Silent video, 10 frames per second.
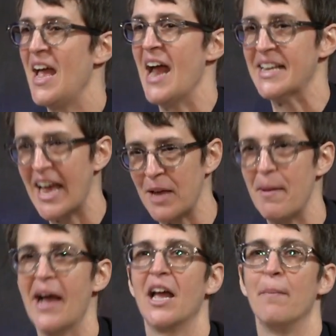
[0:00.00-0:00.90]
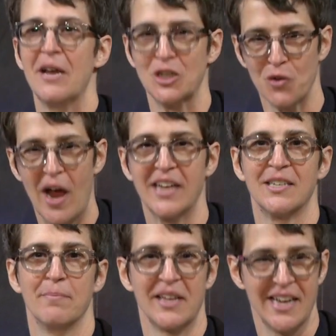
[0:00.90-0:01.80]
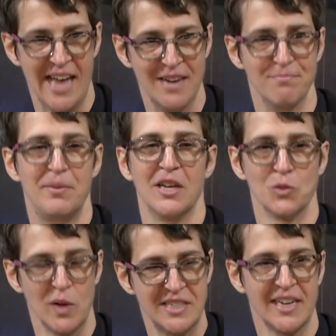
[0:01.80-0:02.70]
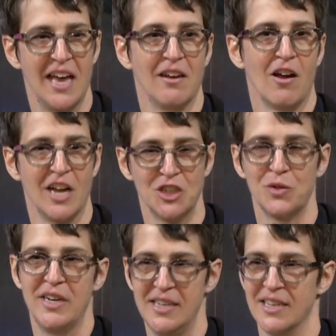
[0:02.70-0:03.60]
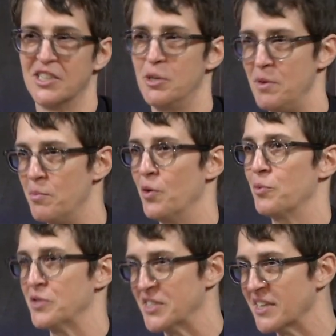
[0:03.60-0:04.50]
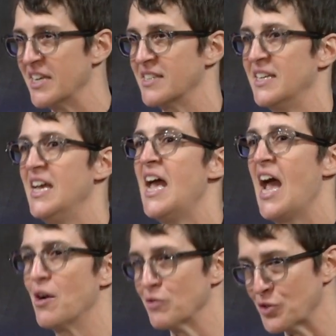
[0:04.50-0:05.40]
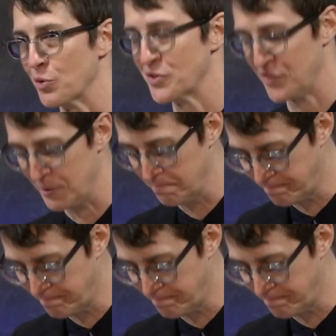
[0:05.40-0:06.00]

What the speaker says: and getting back up and trying something again, because once again, our country needs us to be both resilient and resourceful.